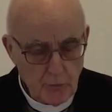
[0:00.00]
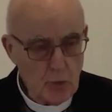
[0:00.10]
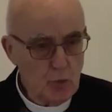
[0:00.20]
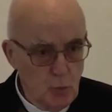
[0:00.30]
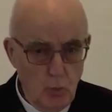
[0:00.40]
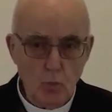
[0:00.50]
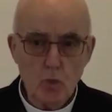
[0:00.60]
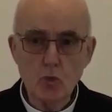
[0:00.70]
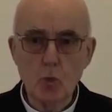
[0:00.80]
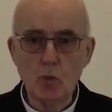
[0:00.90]
the new
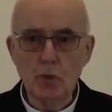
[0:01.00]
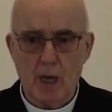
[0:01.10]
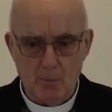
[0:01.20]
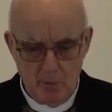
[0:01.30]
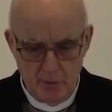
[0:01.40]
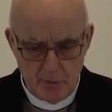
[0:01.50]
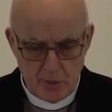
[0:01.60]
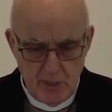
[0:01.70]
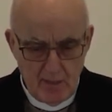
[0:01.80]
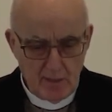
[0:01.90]
stone
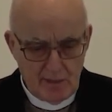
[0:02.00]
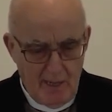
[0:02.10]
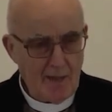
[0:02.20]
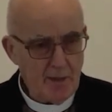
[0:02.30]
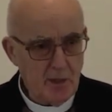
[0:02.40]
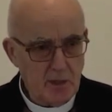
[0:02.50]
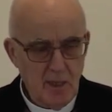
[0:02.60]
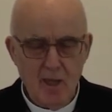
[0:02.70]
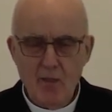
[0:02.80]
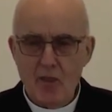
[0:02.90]
tablets carried
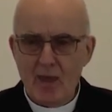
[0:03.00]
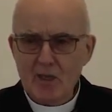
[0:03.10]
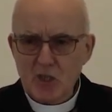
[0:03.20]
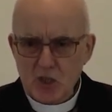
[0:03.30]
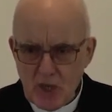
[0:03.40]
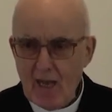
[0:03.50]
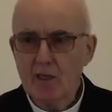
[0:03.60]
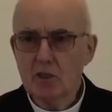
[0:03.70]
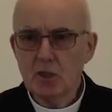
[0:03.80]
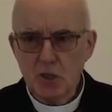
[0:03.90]
the
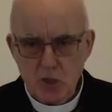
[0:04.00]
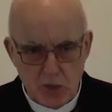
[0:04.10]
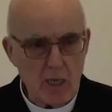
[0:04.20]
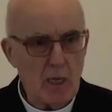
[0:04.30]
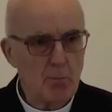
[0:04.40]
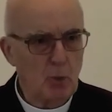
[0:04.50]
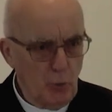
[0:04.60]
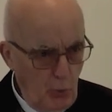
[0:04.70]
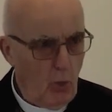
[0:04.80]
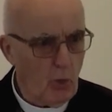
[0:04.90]
exact same
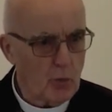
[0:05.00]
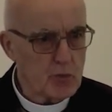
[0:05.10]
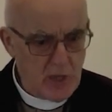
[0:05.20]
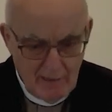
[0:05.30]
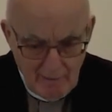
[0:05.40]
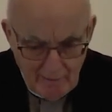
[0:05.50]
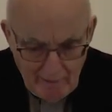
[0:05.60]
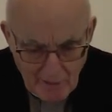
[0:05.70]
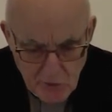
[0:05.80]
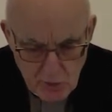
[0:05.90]
laws
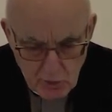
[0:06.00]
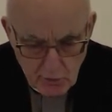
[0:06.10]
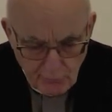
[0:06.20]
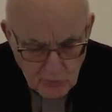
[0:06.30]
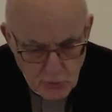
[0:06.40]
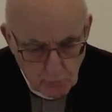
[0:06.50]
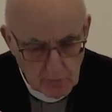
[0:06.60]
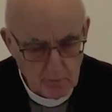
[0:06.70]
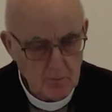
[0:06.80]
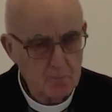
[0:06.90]
as the first
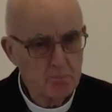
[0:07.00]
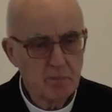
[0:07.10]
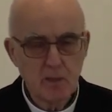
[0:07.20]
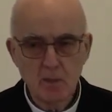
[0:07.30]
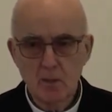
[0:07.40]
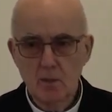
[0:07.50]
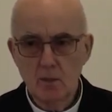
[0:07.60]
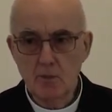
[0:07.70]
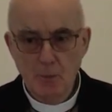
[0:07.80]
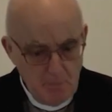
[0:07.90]
one.
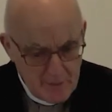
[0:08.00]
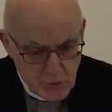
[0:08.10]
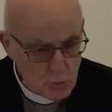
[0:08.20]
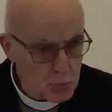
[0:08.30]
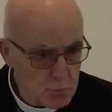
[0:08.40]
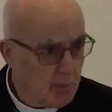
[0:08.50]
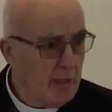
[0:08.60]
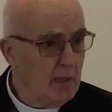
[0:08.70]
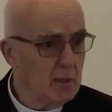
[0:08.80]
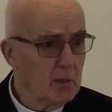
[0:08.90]
The message was
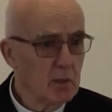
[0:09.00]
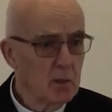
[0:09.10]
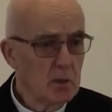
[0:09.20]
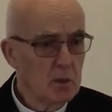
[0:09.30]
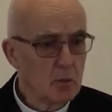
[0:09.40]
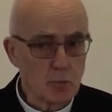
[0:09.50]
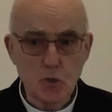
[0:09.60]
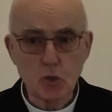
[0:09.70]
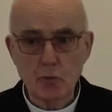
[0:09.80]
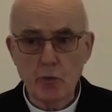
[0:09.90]
plain to the
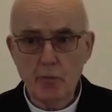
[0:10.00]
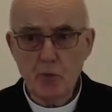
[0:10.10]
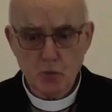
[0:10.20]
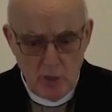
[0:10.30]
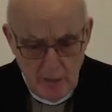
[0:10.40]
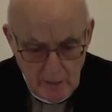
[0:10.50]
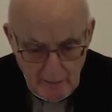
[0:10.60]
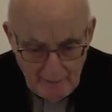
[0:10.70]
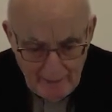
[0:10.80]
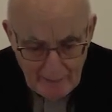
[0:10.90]
children of Israel
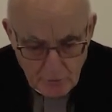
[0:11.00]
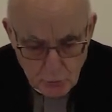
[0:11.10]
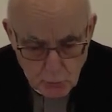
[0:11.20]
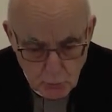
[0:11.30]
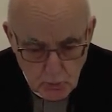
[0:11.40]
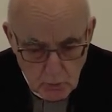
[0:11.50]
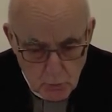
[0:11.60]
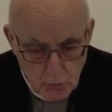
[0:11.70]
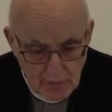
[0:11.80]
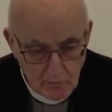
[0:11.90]
and to
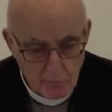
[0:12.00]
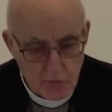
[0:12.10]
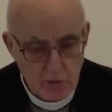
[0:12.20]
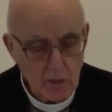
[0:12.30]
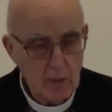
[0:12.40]
ourselves.